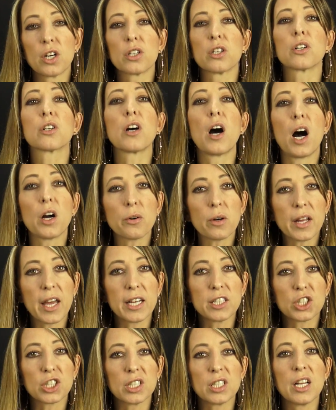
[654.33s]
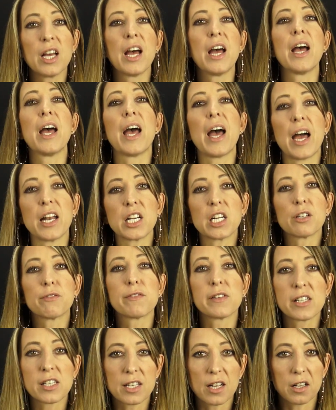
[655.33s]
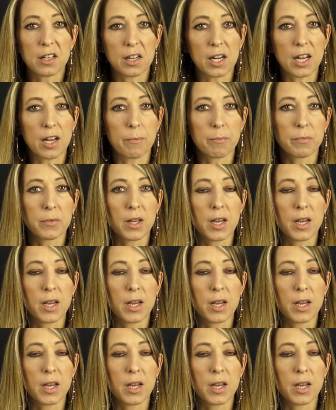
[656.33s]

your congregation, and your facility.